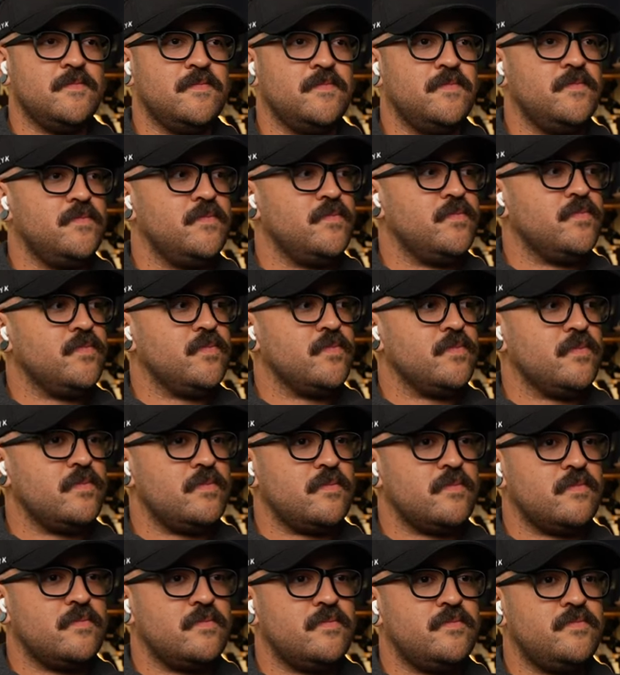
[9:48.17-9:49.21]

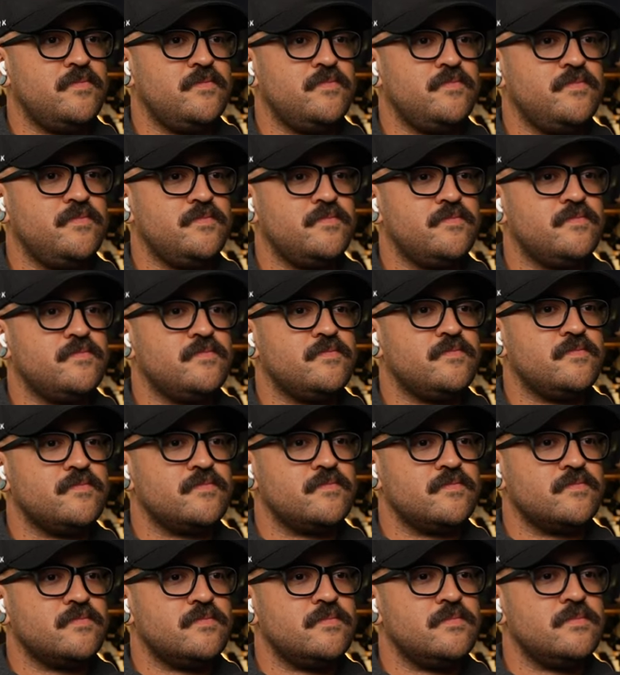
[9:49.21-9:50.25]

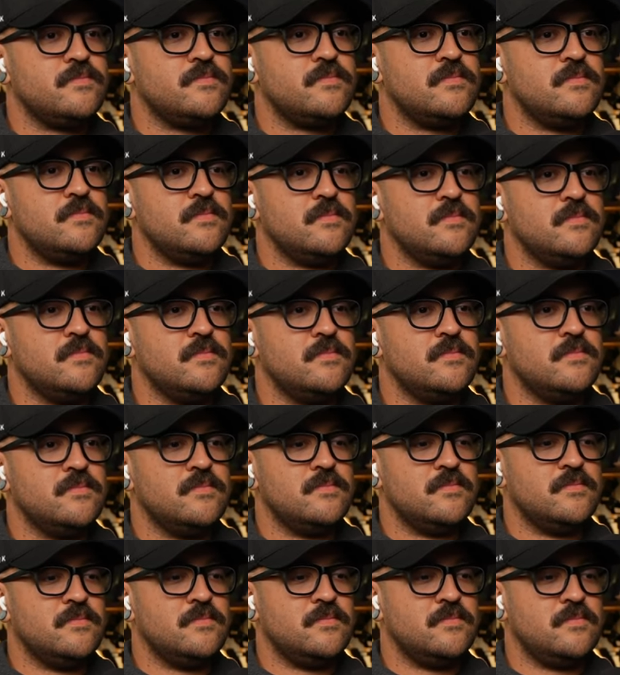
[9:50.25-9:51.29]

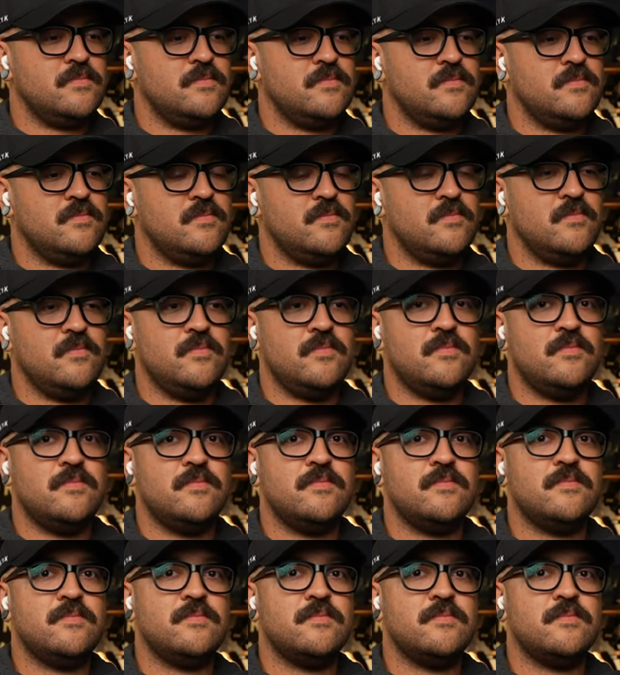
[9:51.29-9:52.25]
(silent)